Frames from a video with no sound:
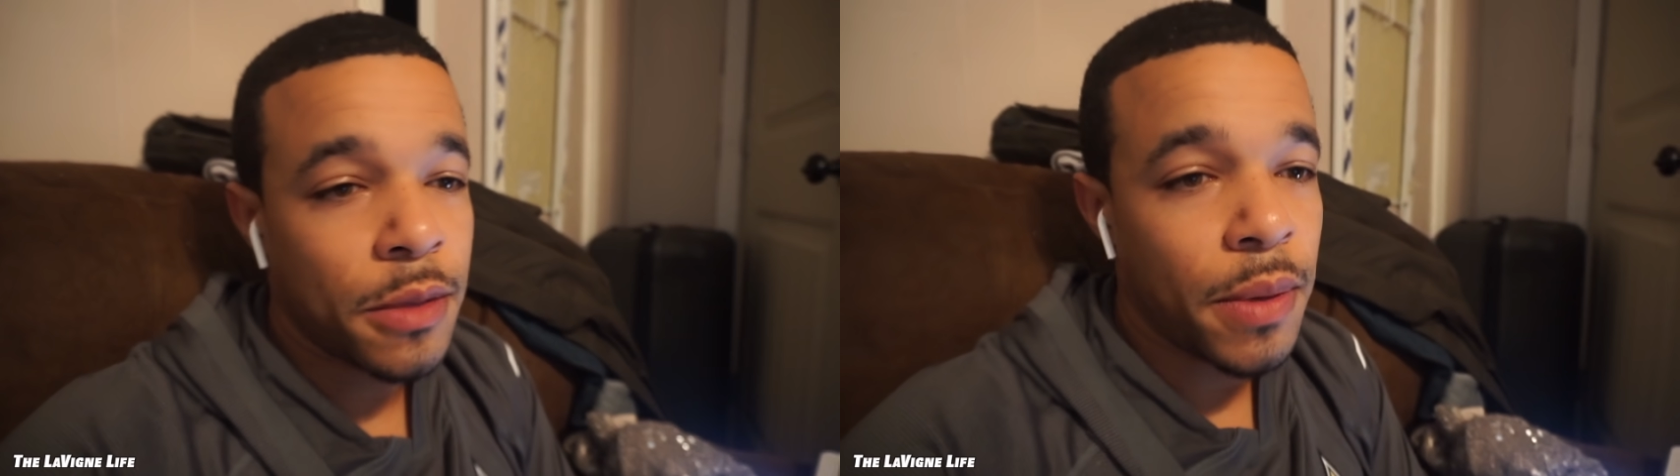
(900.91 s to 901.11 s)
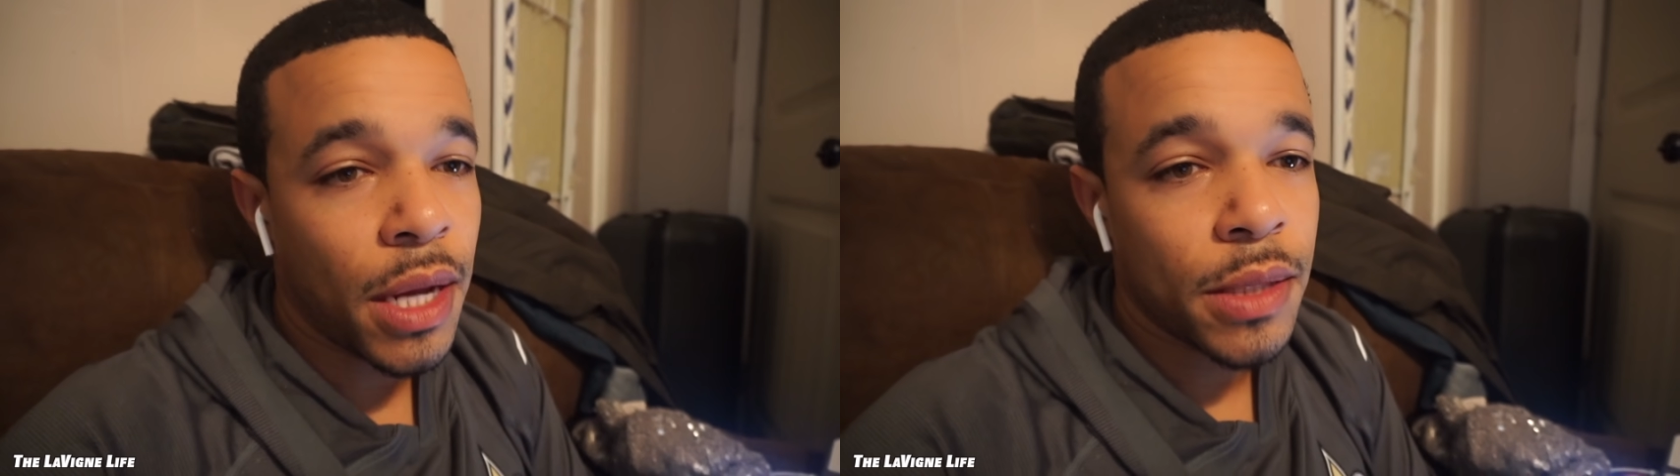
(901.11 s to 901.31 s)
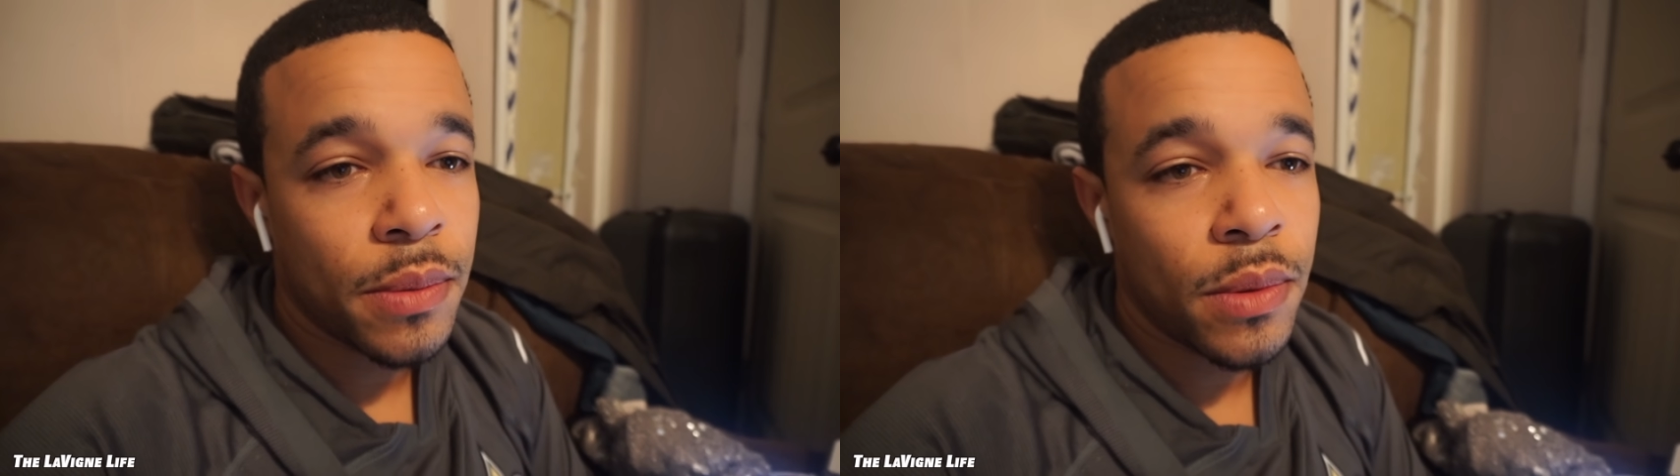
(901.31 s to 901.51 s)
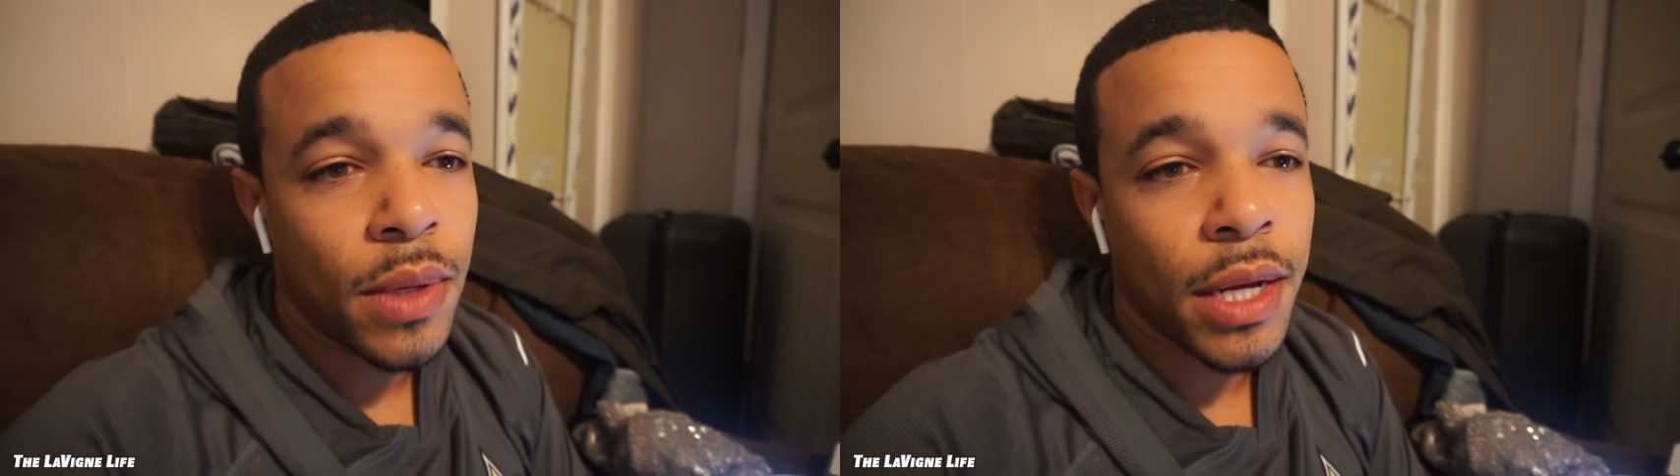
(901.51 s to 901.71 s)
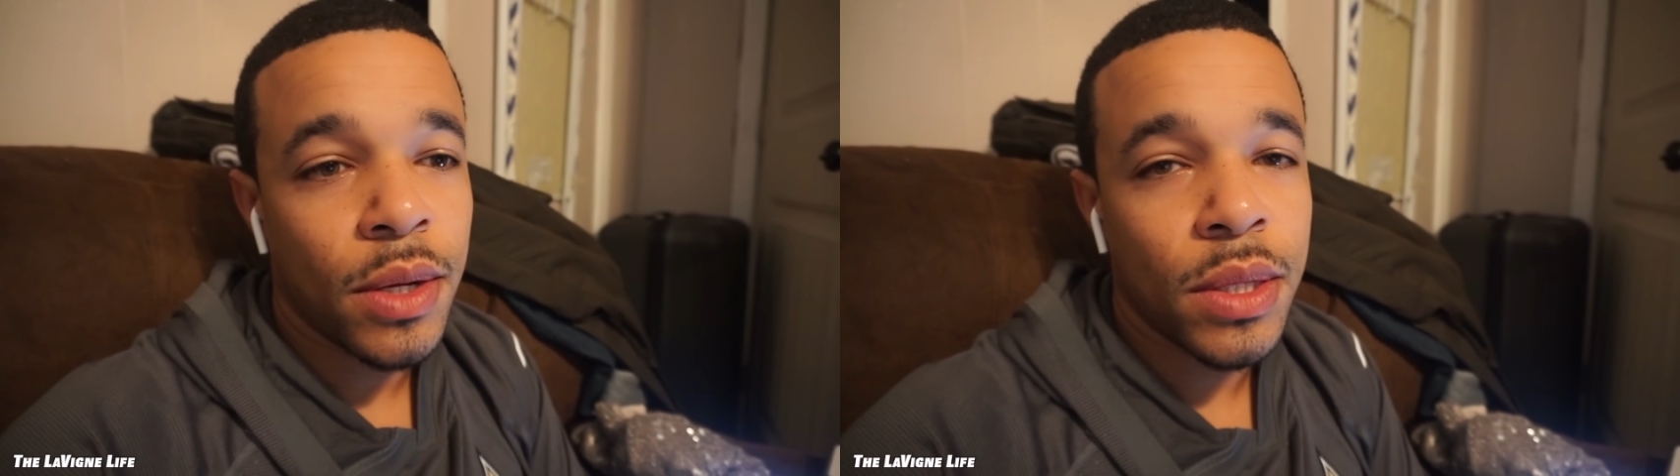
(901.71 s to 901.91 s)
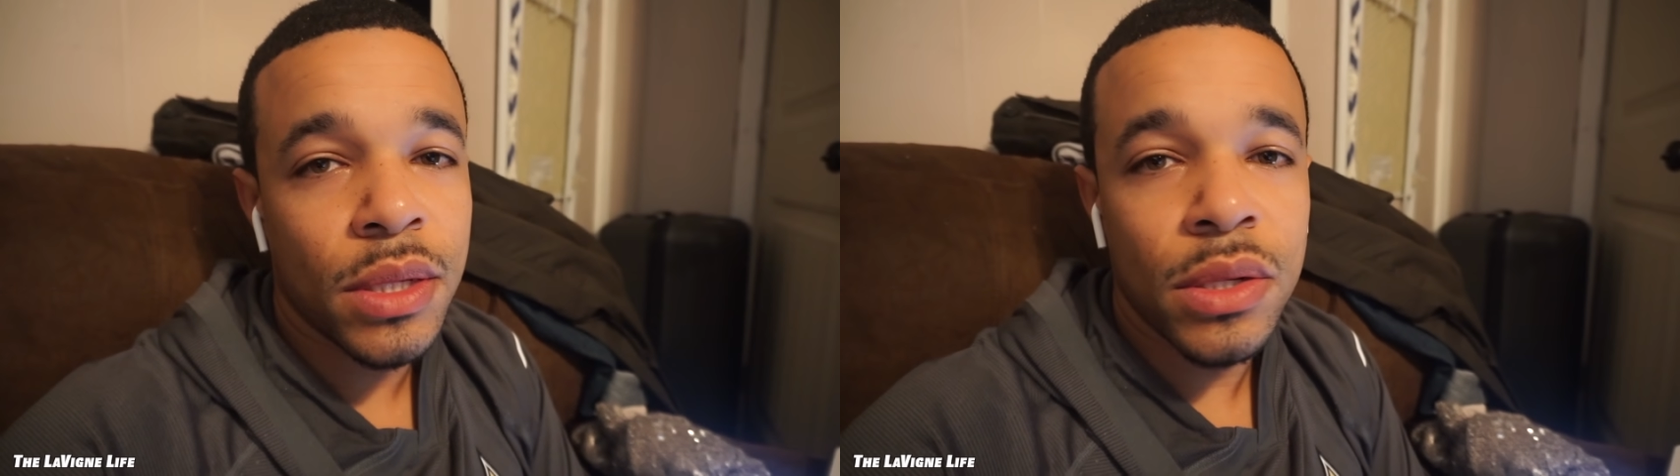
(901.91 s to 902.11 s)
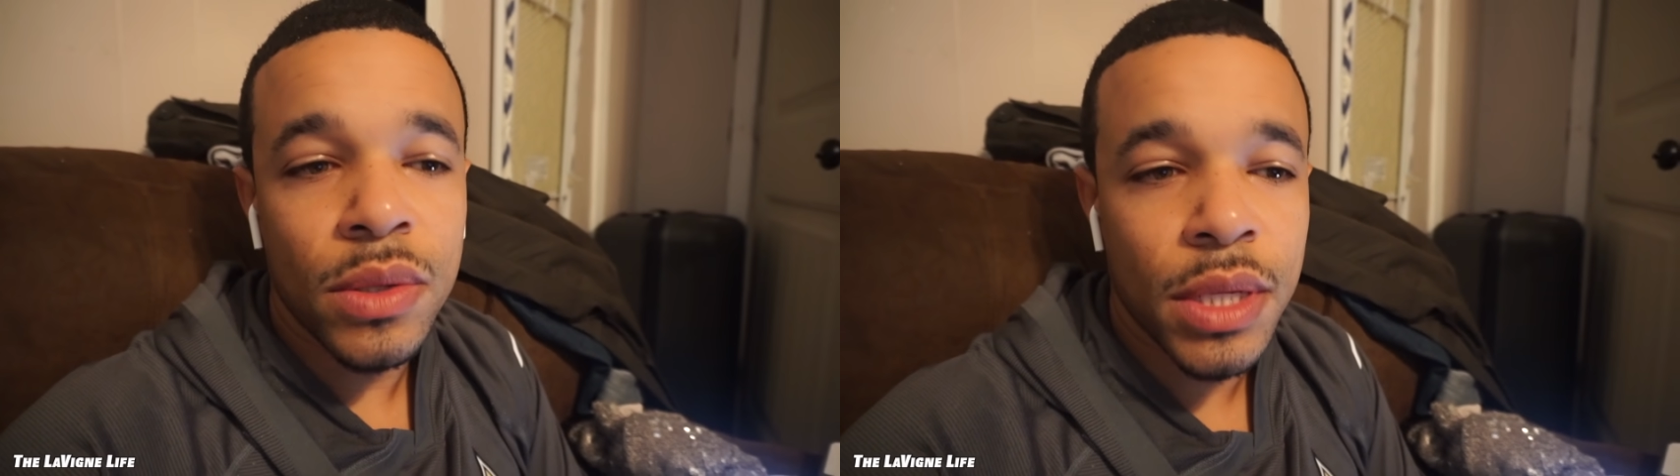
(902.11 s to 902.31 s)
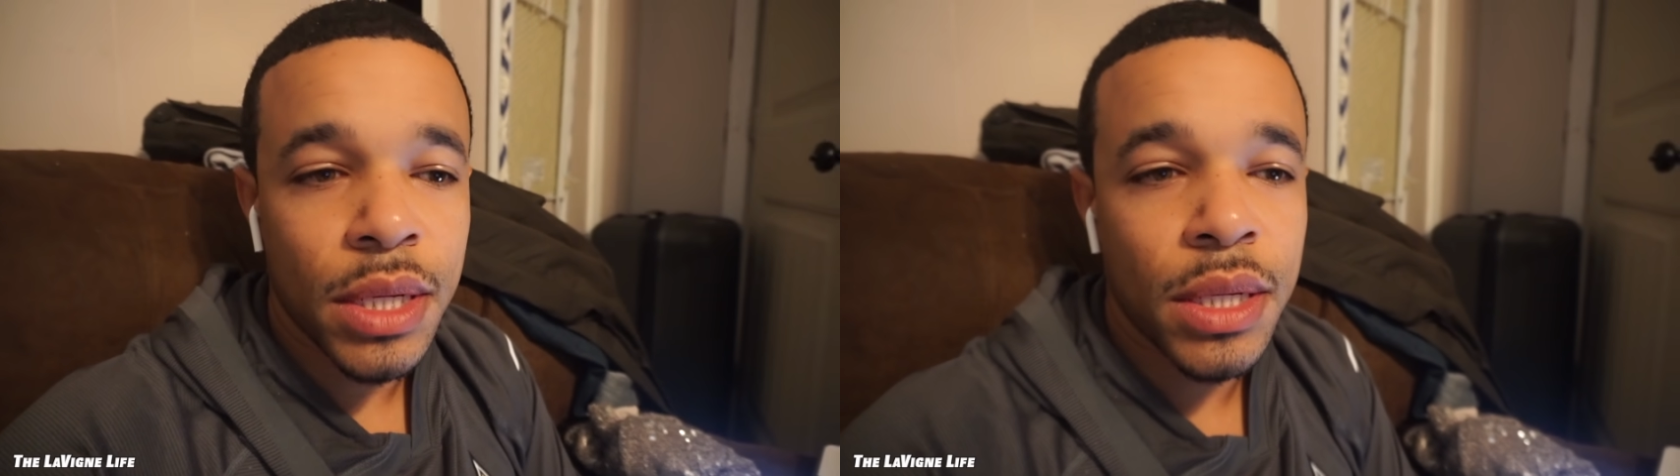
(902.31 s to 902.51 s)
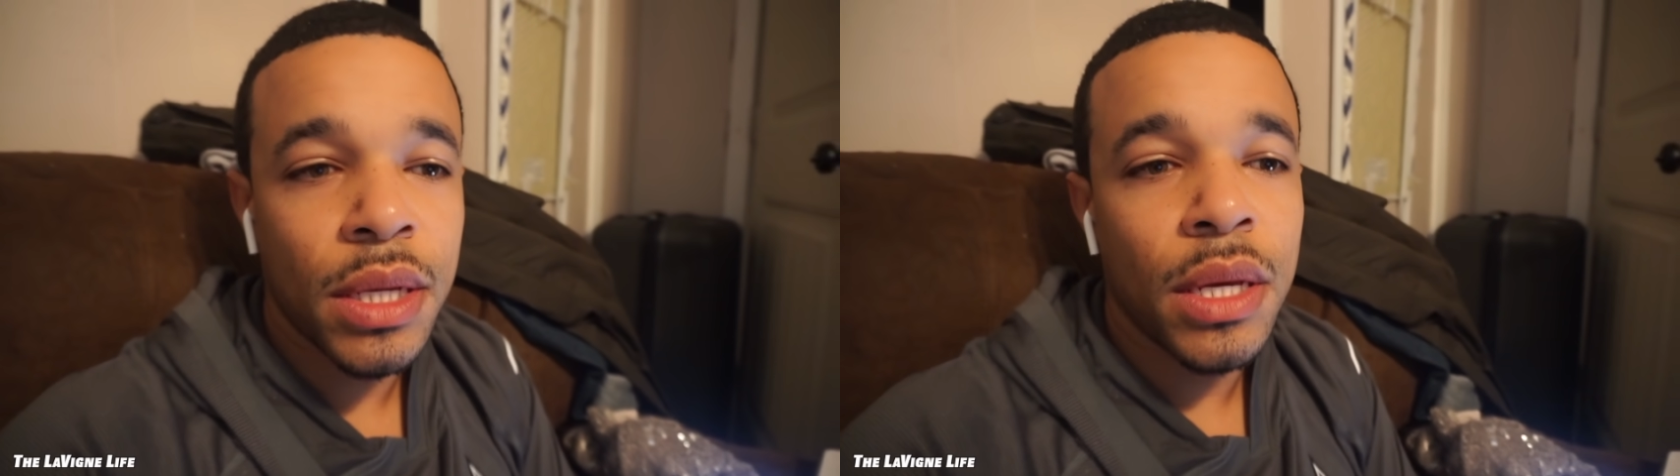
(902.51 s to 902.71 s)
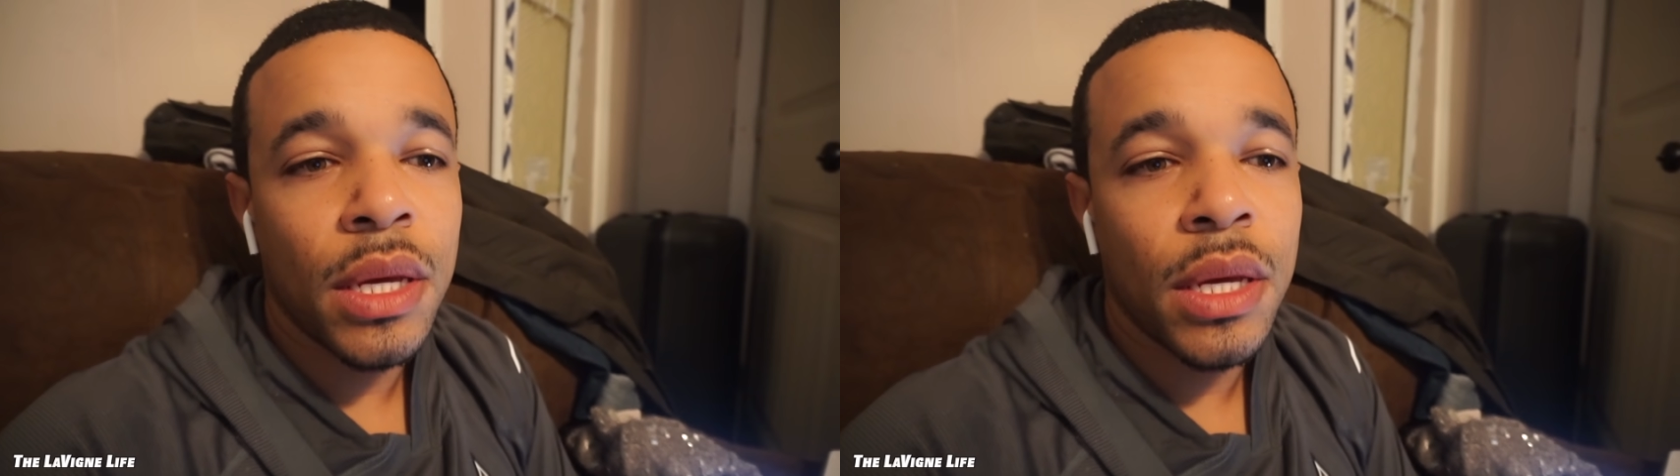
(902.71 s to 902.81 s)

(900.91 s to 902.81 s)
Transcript: as possible. I know it's a new year,